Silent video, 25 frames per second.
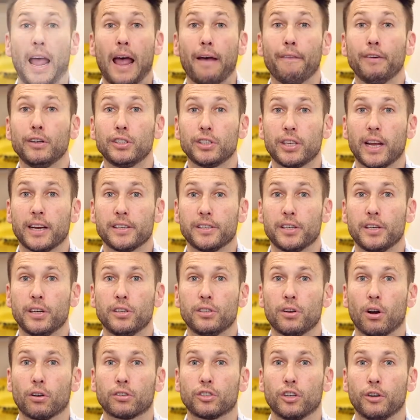have a chat to
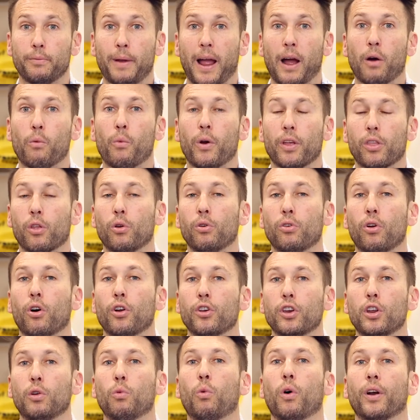your doctor about whether or
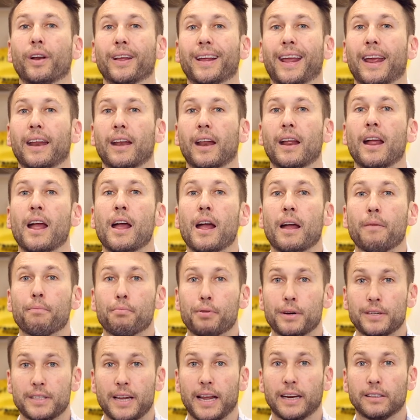not you want to get
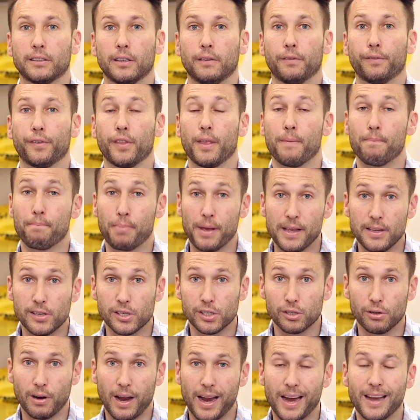protected for the B
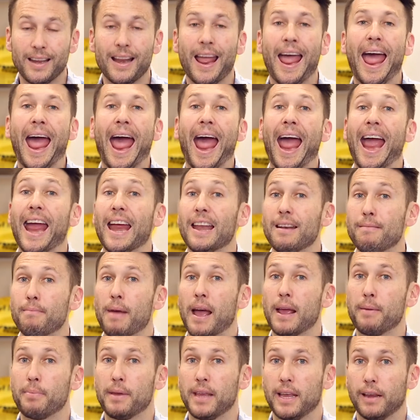strain and
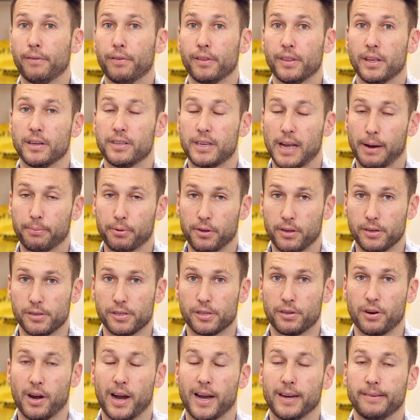maybe even the W
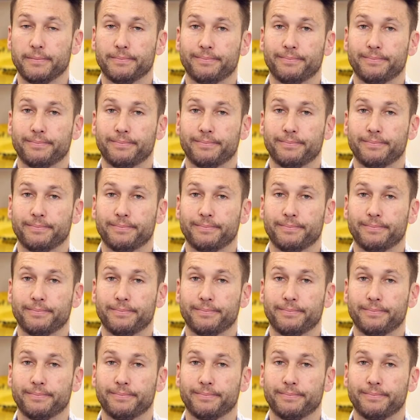strain.